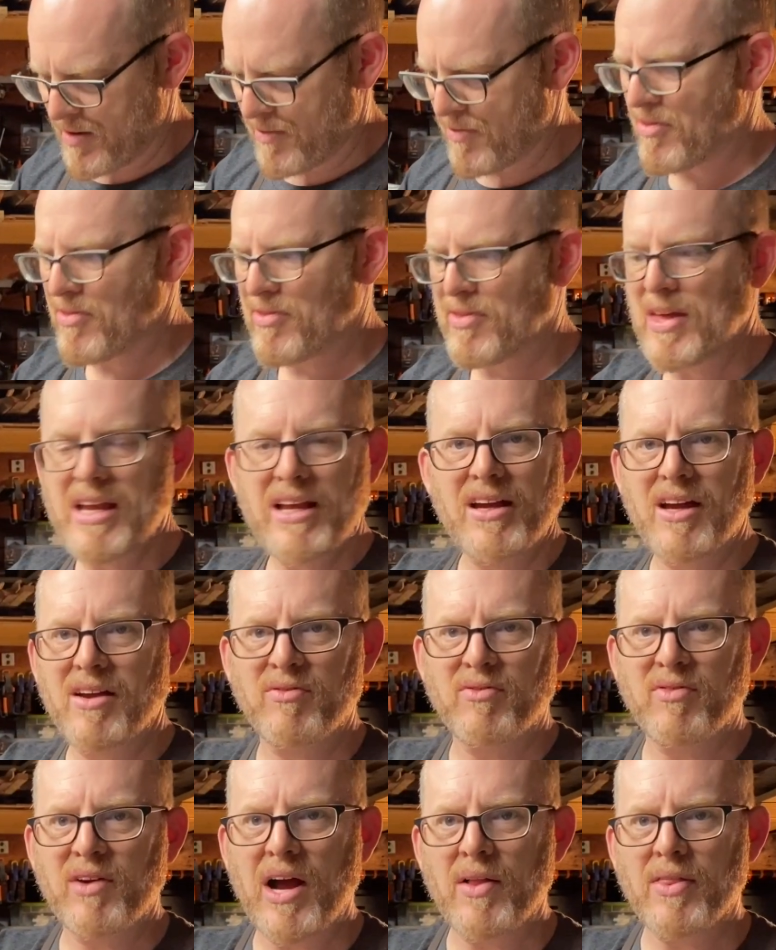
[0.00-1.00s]
thing I
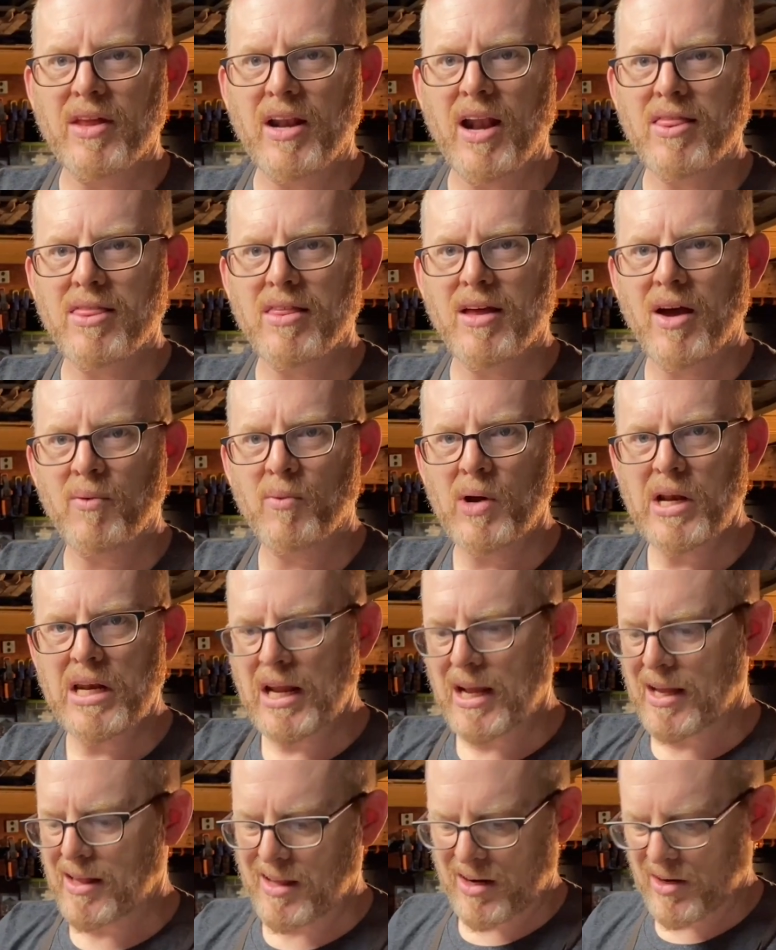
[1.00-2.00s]
found that I thought one
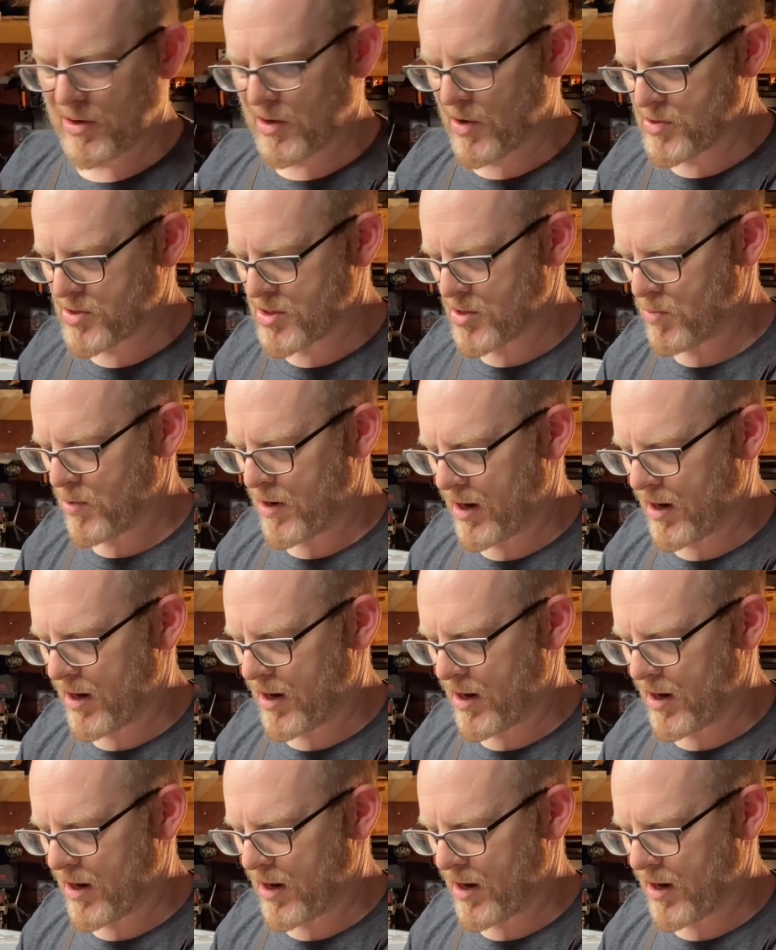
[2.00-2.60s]
day that'll go somewhere.